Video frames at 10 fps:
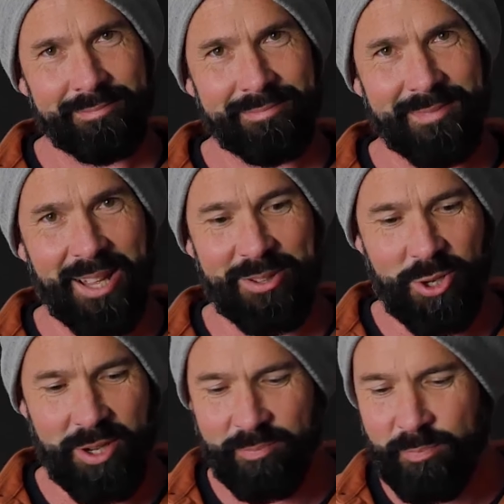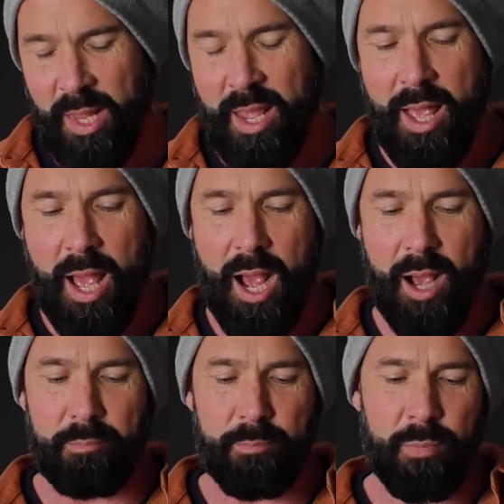Sounds good.
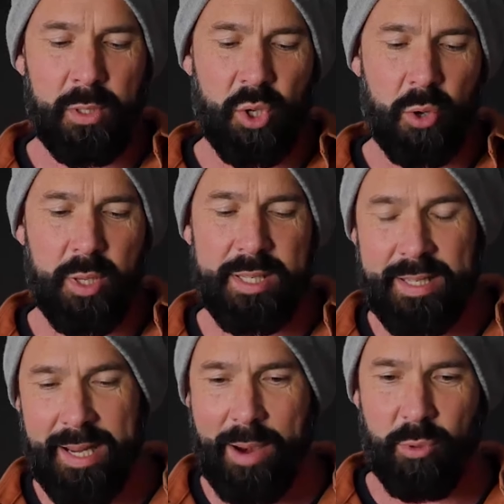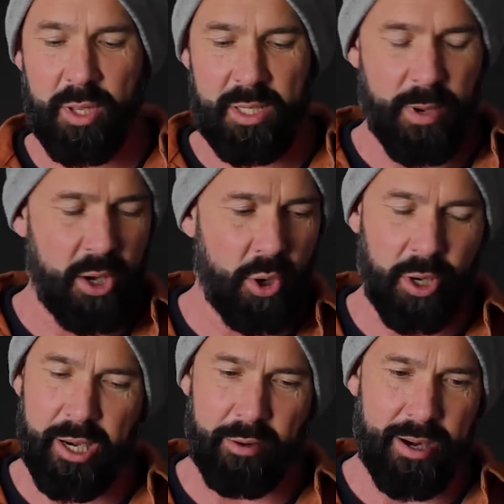So this is a camera that has been
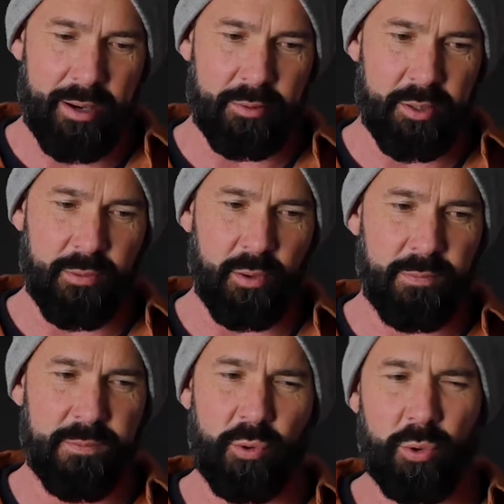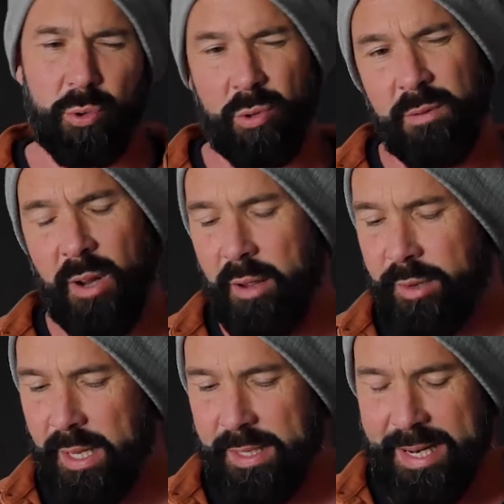knocking around for 4 or 5
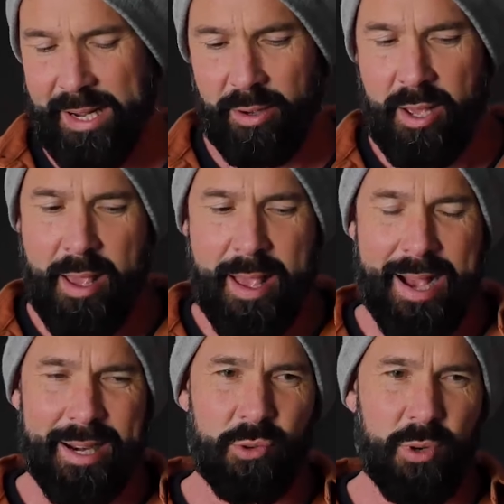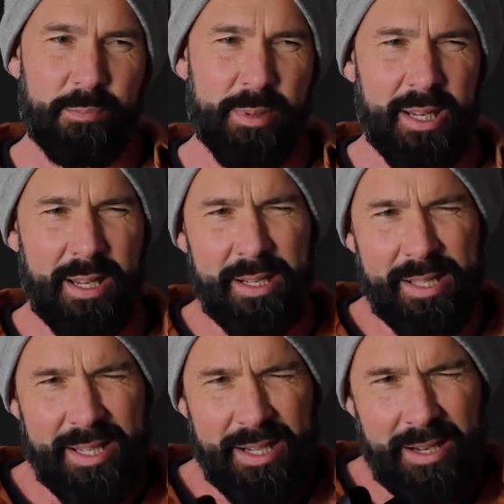years now, and it's always been
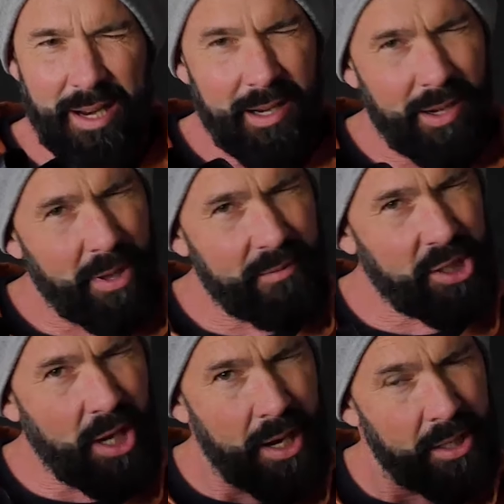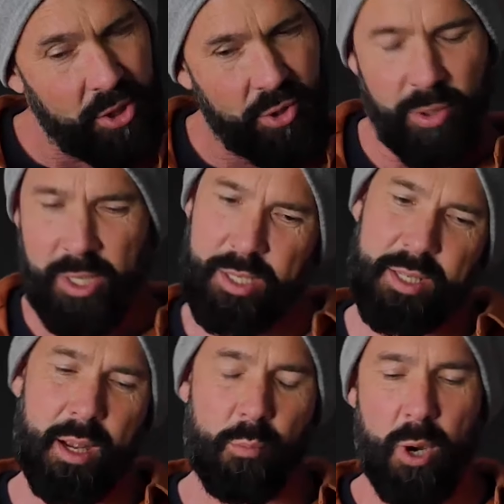considered a little bit of a dinosaur in
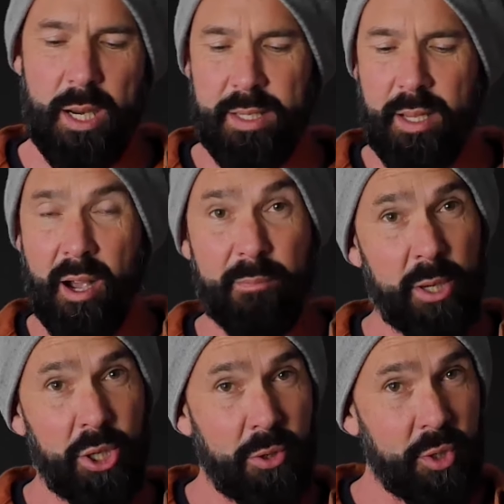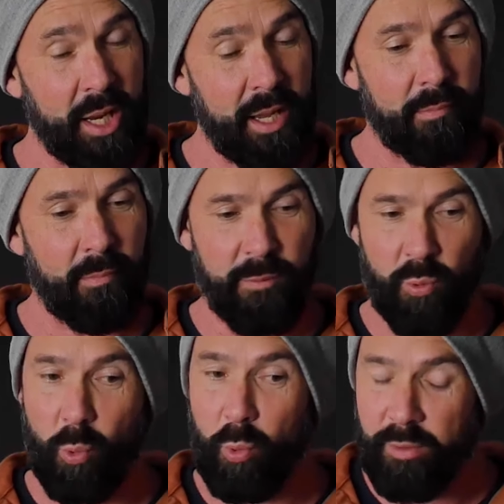some ways. I've been using it for
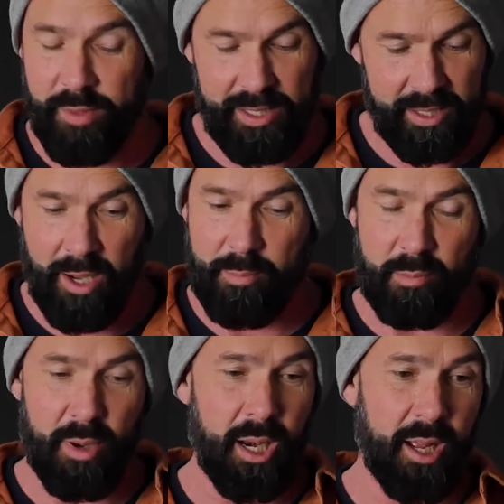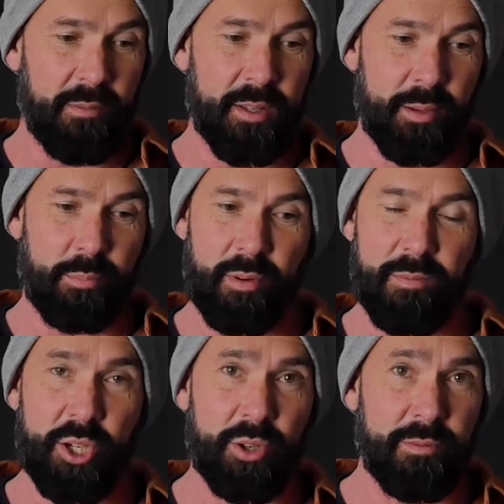all of that time in my life as a
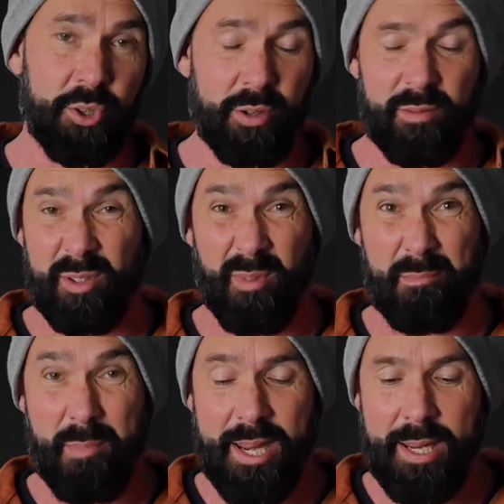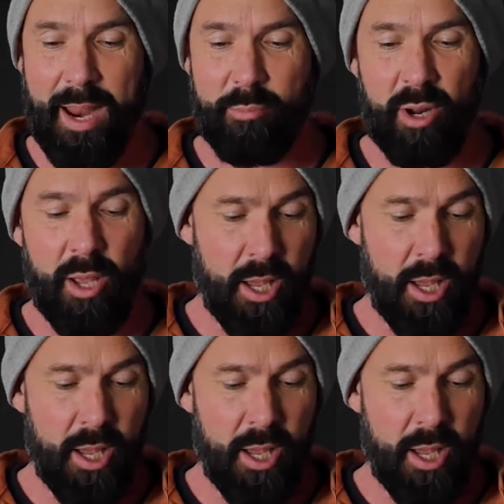professional photographer as my main camera.